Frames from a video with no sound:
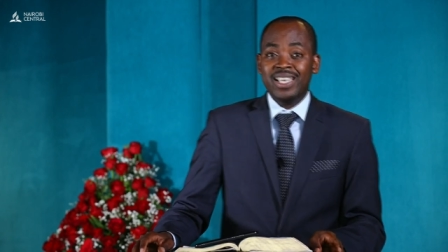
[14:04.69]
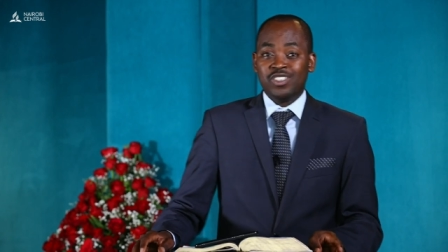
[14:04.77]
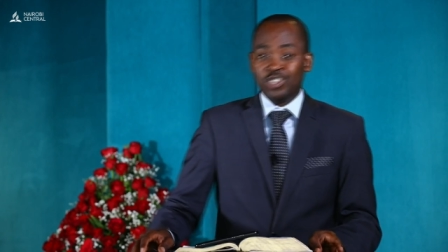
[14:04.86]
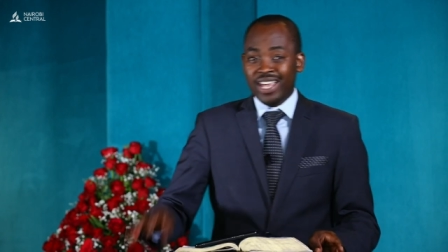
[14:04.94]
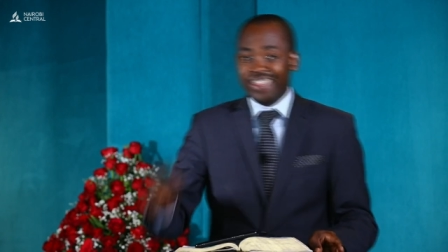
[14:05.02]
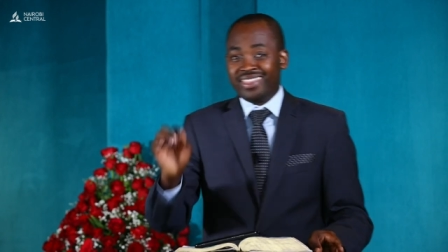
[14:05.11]

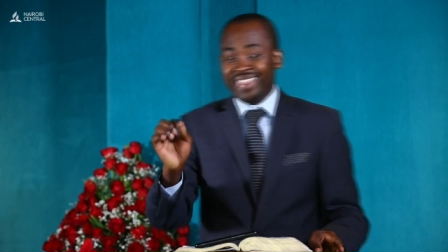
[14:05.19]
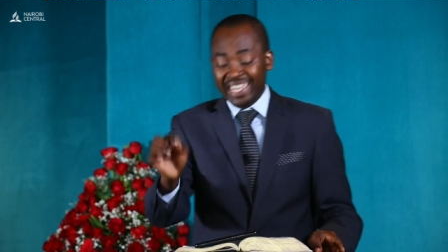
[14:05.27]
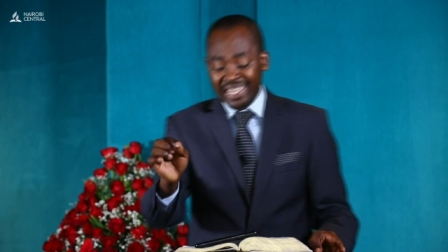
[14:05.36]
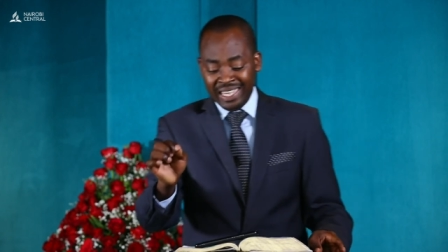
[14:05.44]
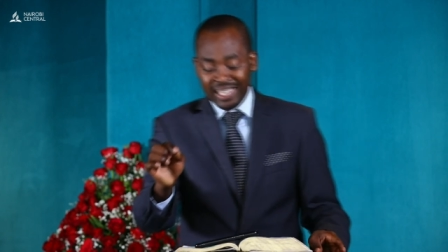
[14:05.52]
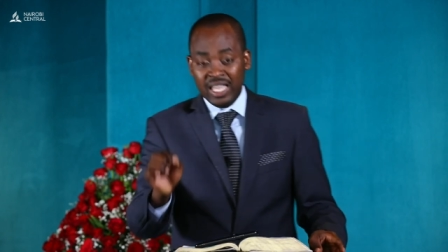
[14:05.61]
is not a
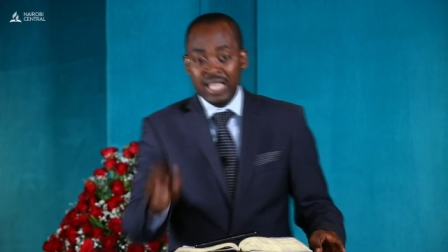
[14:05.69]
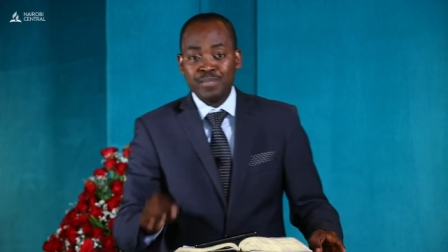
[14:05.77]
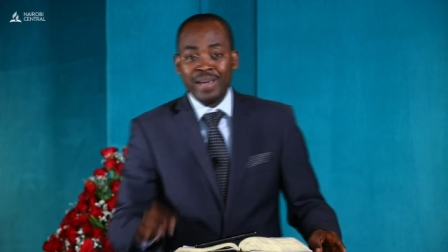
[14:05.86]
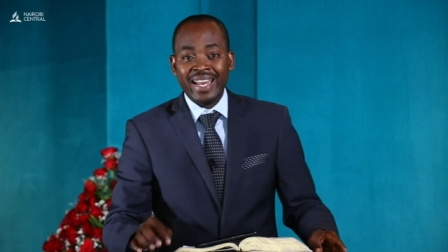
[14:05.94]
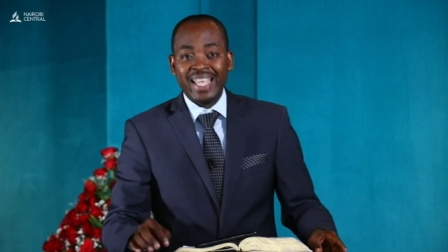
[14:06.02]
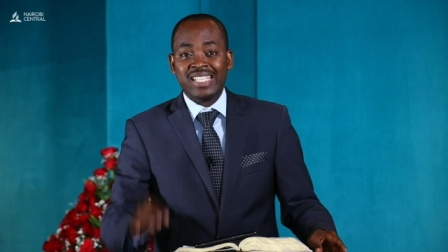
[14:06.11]
thing,
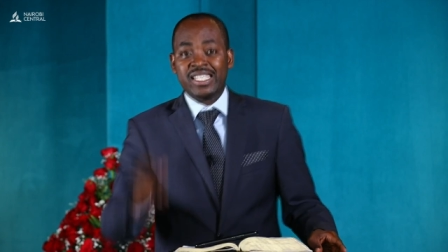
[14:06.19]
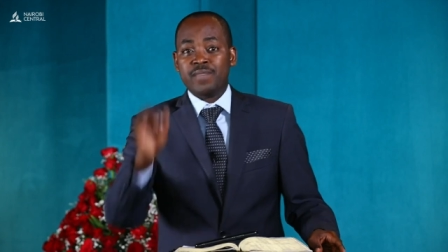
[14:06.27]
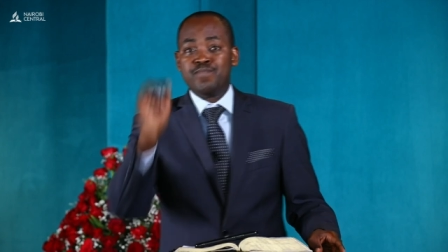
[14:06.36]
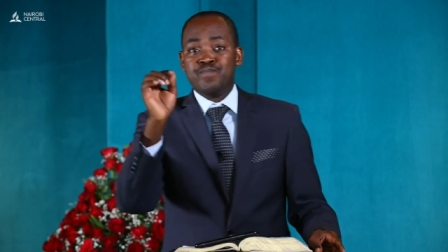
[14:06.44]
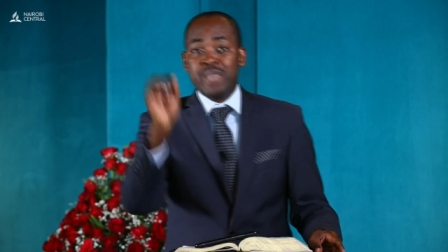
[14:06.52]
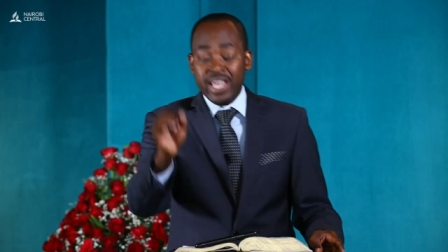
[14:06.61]
but is
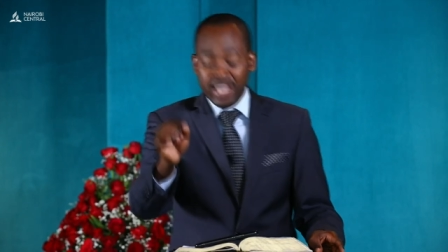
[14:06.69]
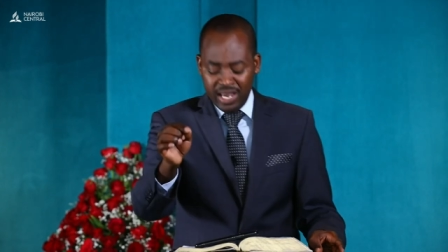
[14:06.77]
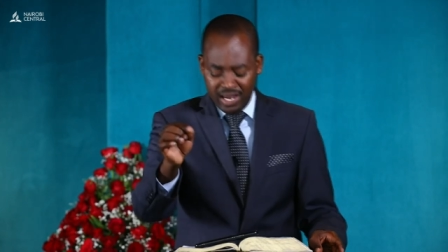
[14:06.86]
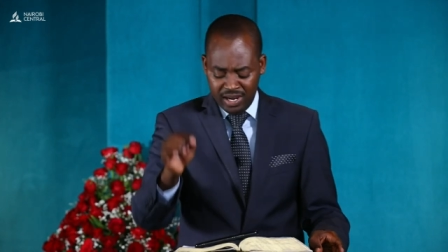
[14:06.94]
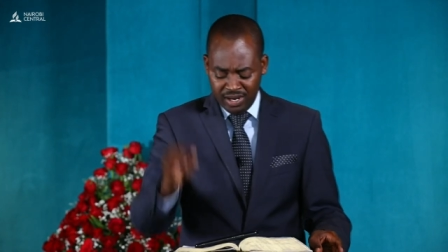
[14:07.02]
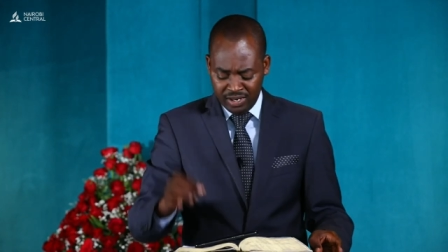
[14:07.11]
a
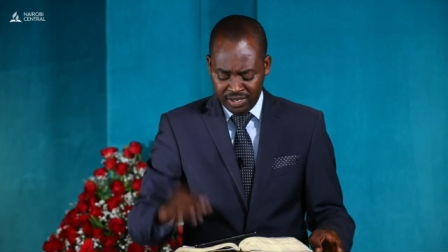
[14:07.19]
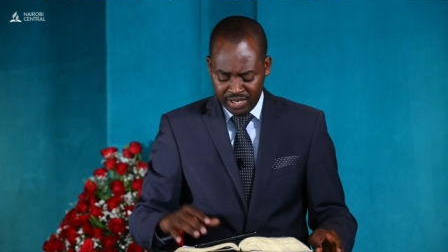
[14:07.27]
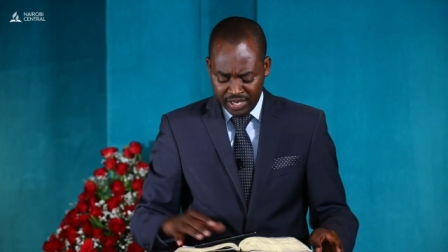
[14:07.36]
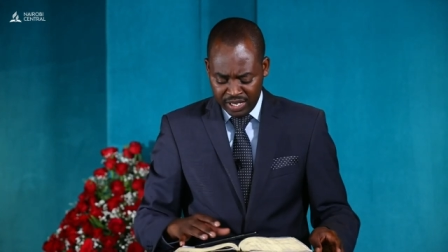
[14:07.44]
being